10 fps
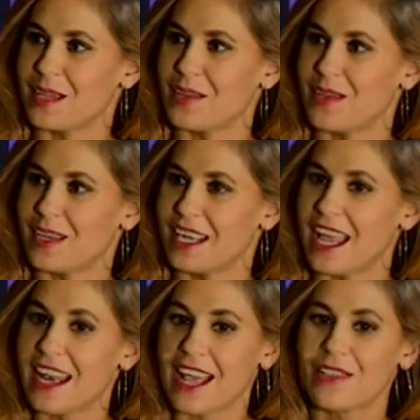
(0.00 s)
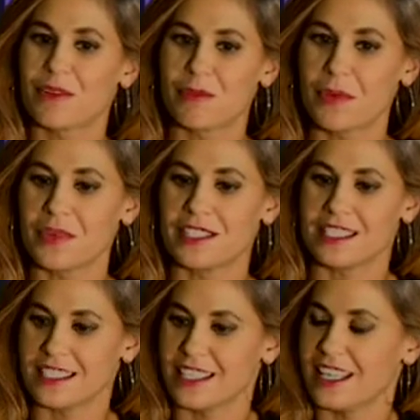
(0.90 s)
good, and, and I look forward to
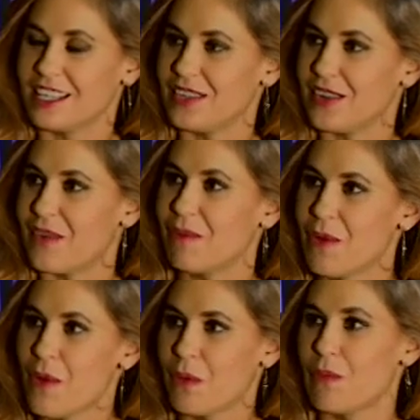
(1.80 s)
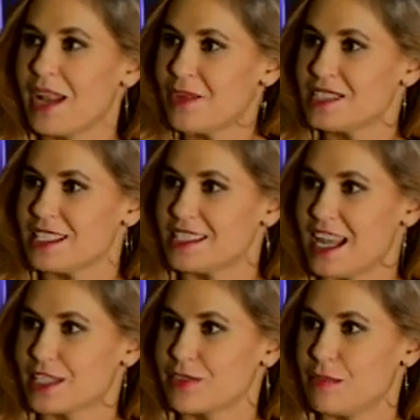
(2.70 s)
seeing you know Thanks. what else is
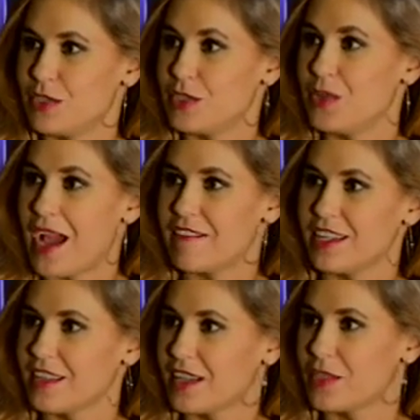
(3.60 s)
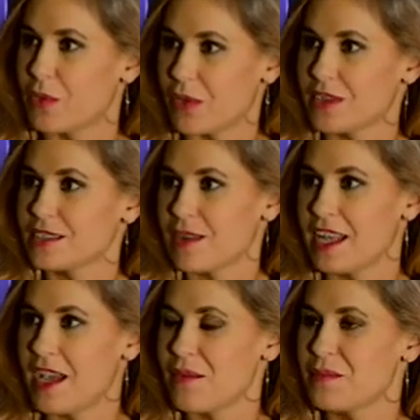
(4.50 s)
next from you. Do you have anything in the works right now?